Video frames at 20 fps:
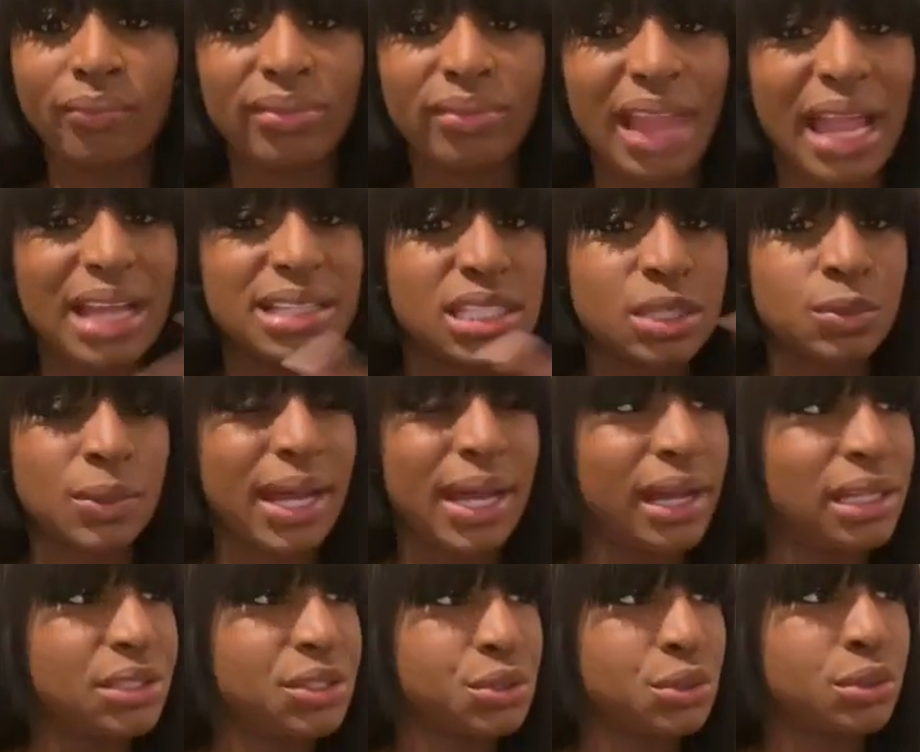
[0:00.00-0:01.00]
I did what I
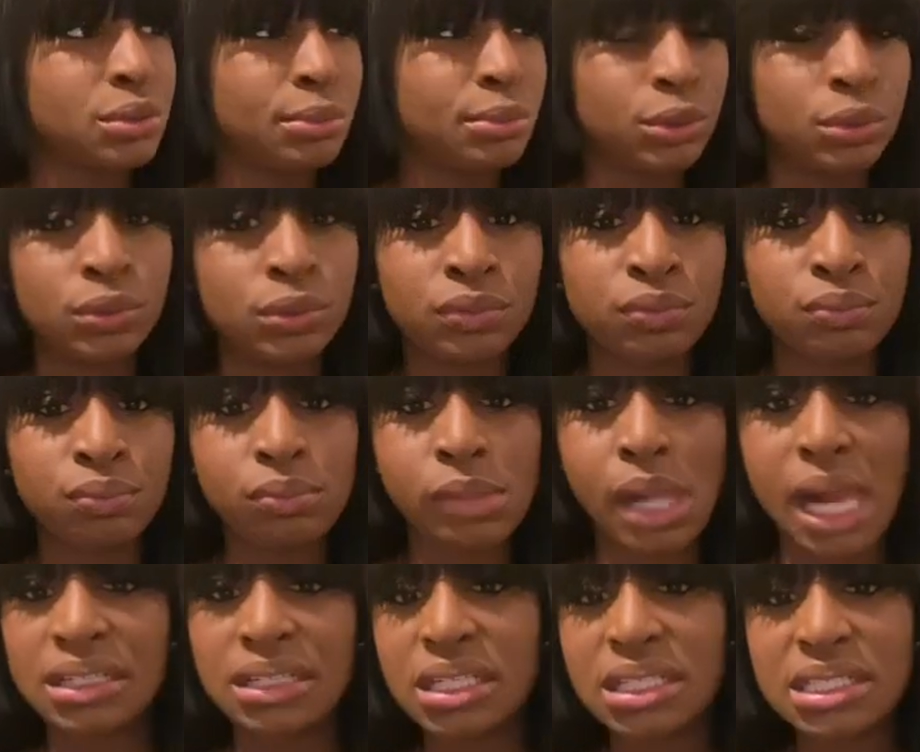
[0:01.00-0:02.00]
had to do to move.
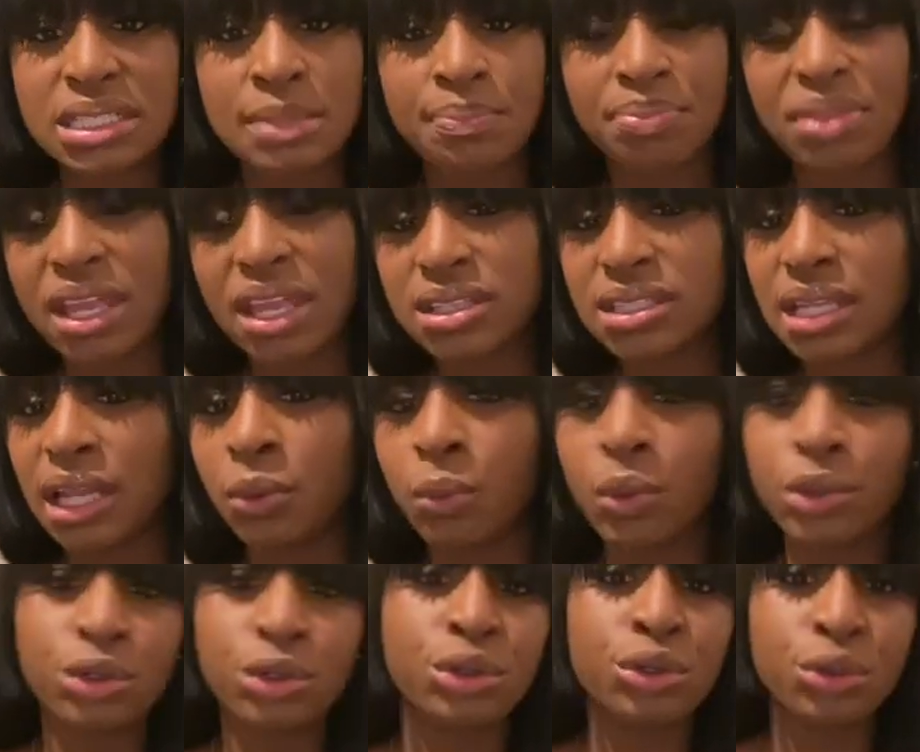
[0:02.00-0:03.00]
I did some things I didn't
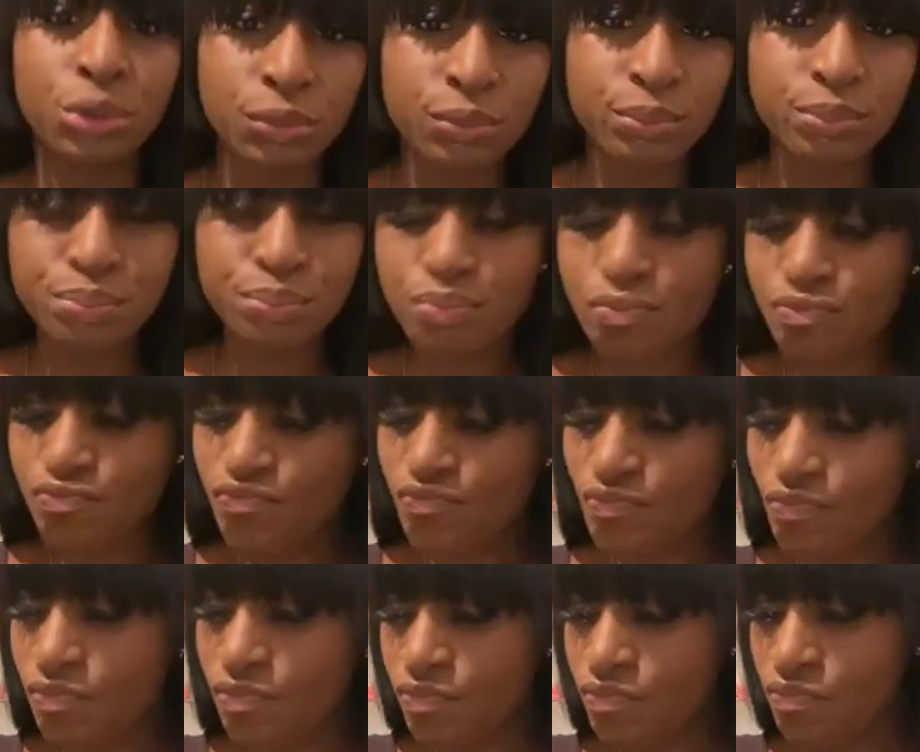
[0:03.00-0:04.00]
want to do
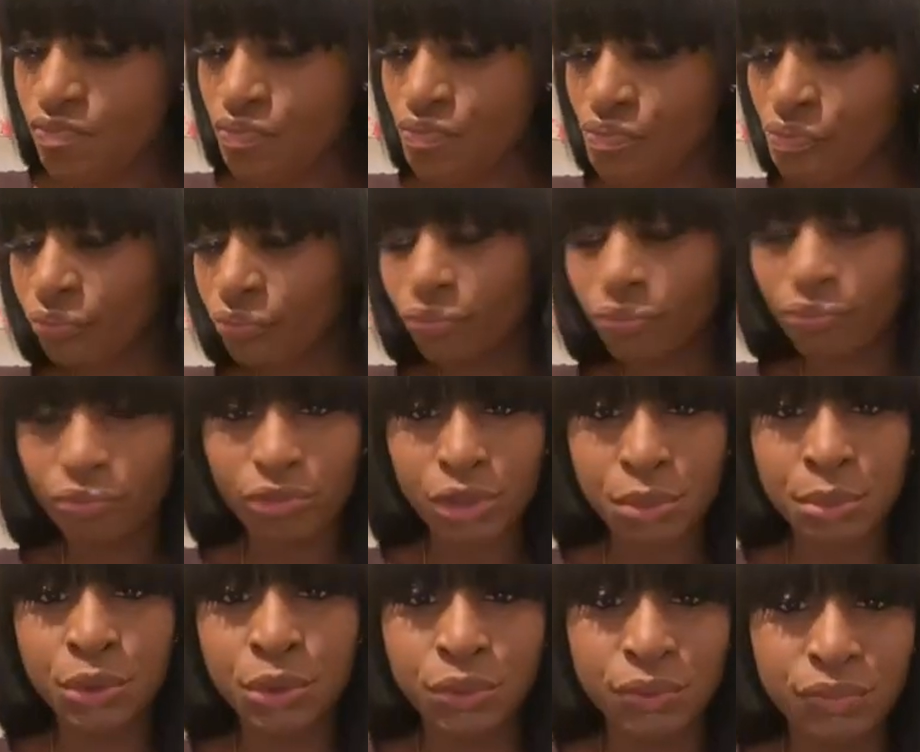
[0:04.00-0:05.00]
to
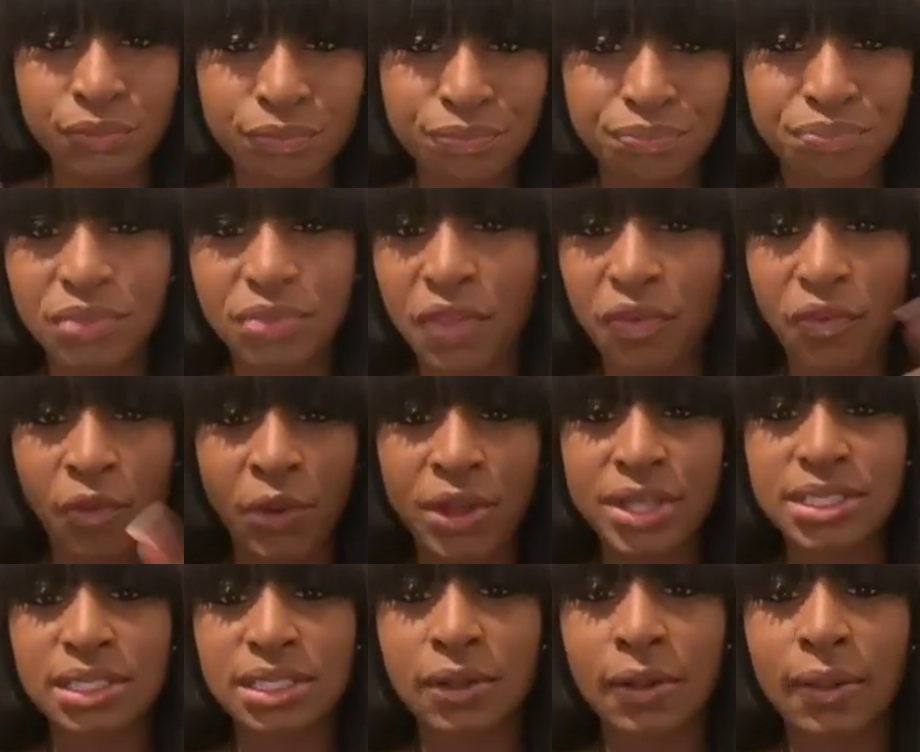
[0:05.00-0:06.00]
move. Nothing
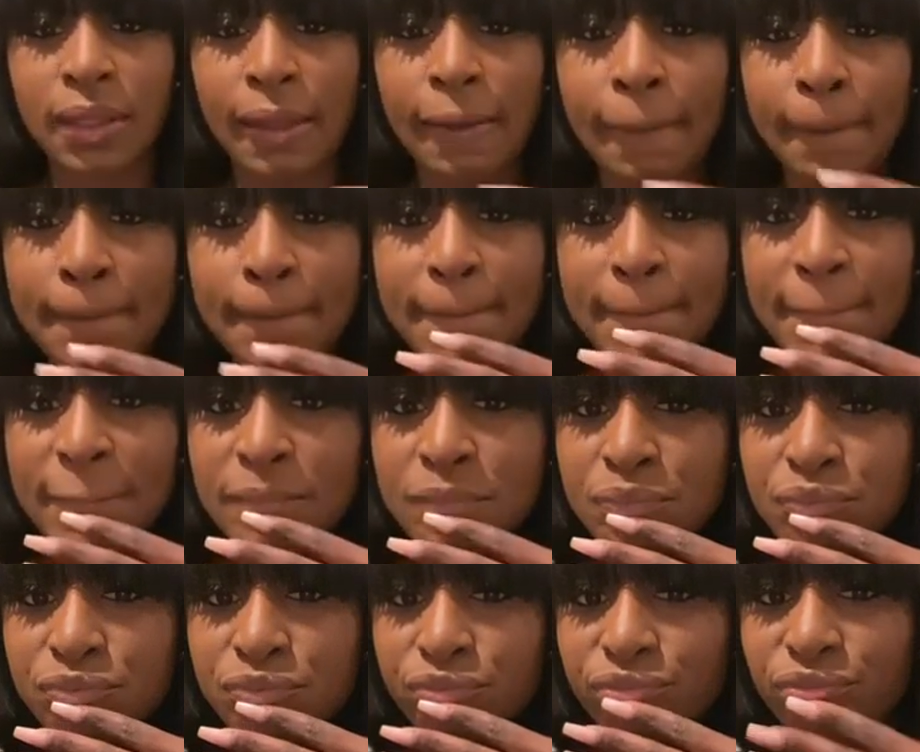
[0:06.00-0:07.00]
crazy though, like
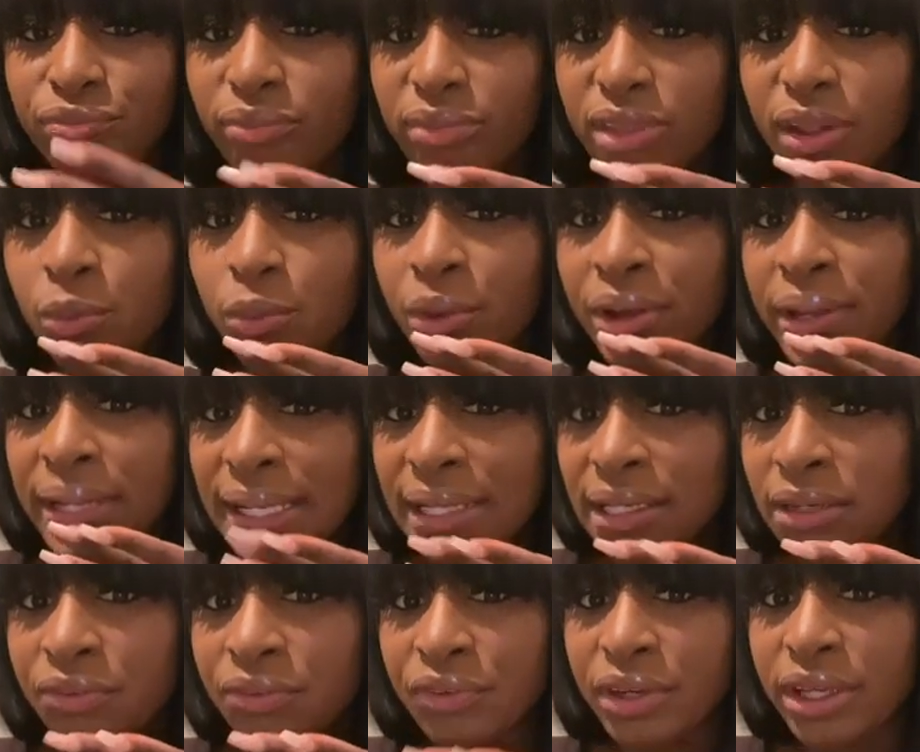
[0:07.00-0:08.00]
working at
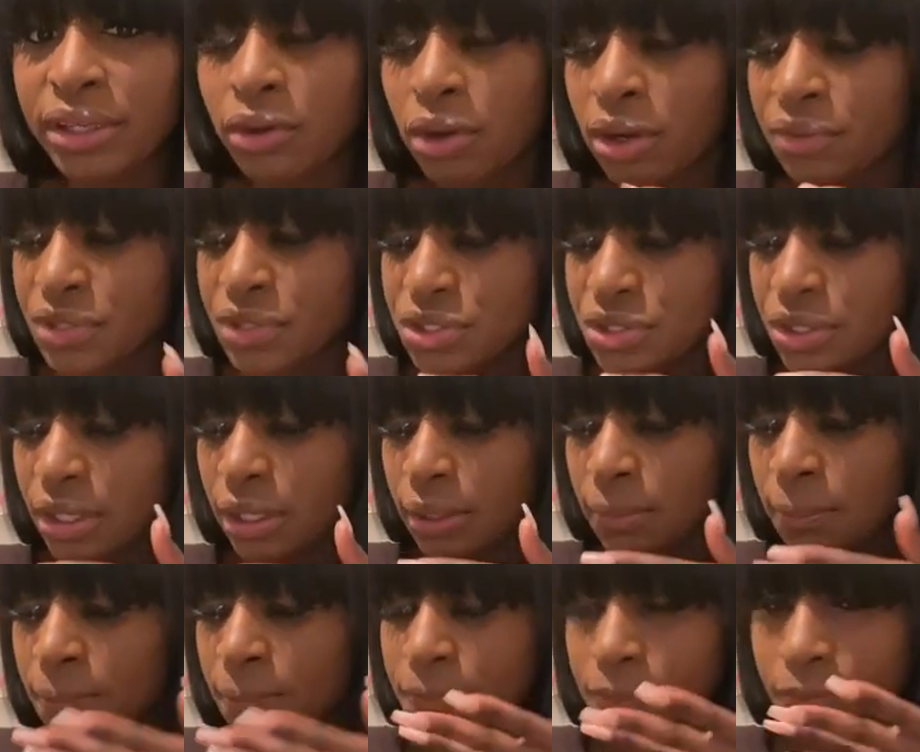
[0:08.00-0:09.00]
a freaking office
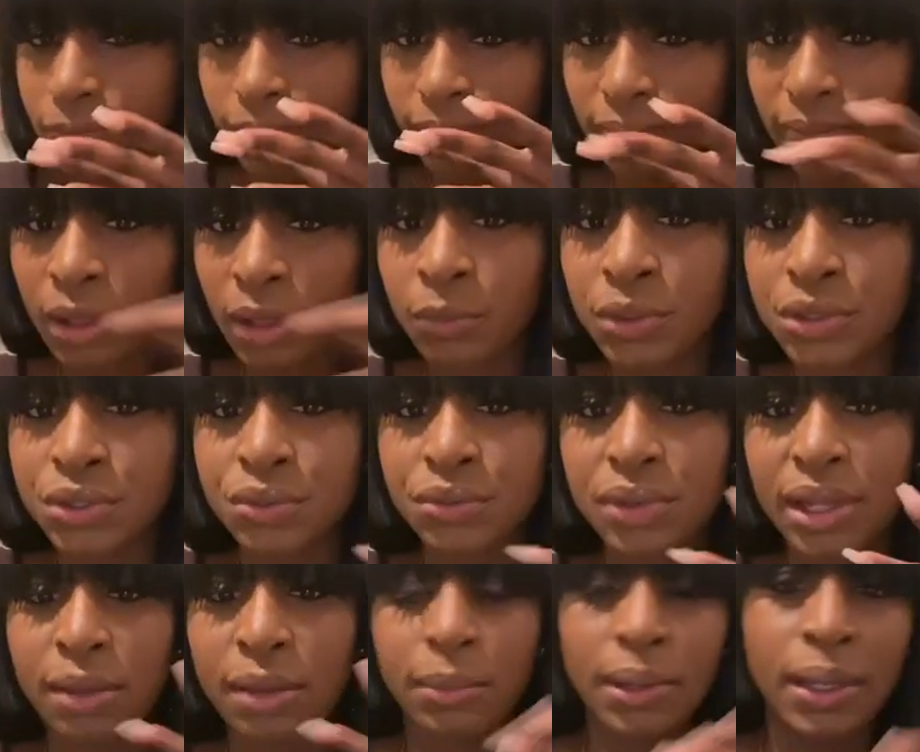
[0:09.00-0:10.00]
job. I wouldn't do
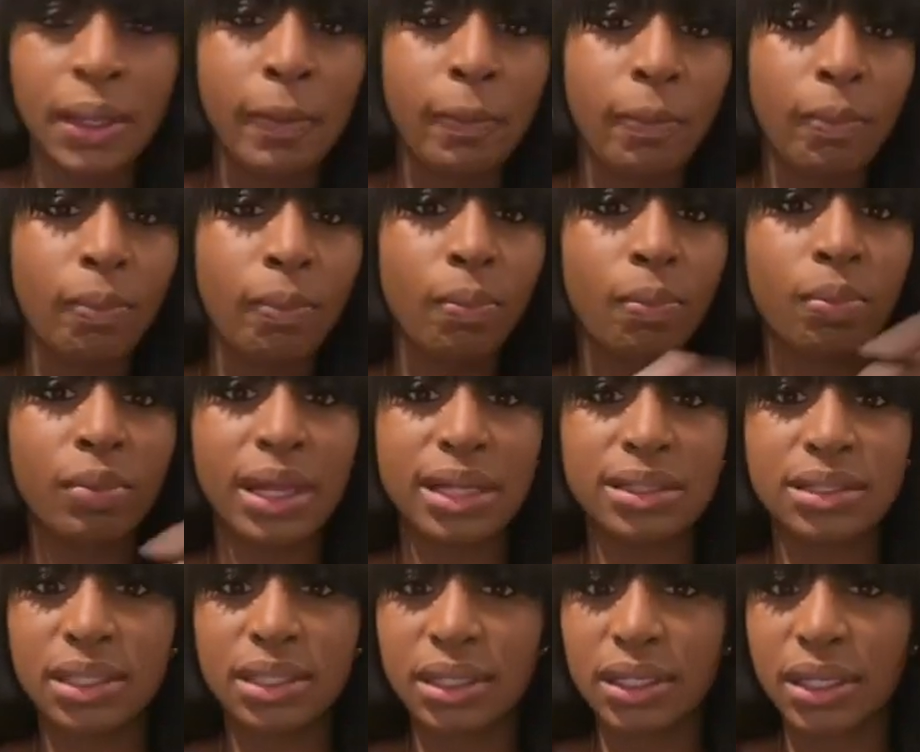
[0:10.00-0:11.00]
that, but I
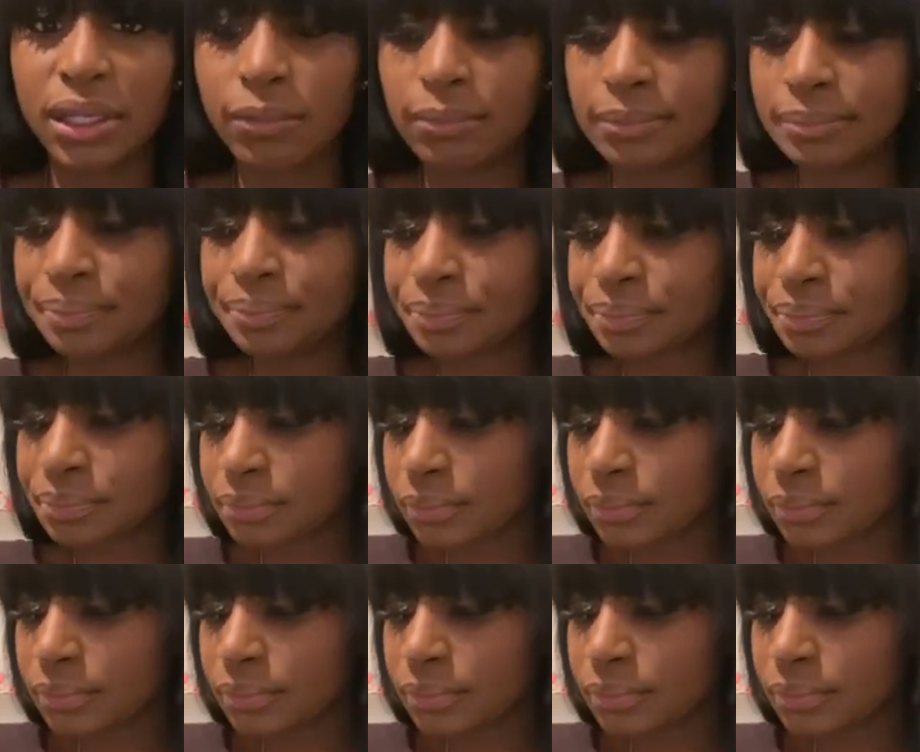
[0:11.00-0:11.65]
did it